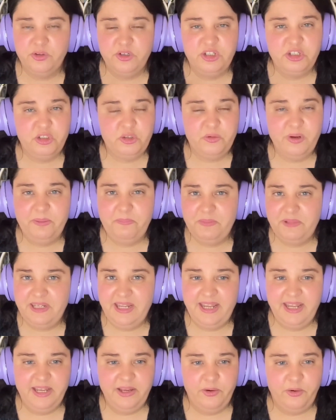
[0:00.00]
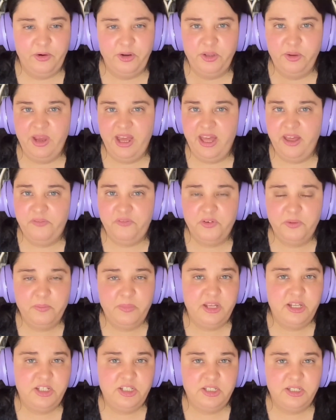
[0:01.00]
scripting or your
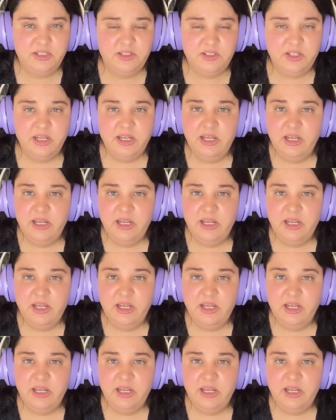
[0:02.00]
affirmations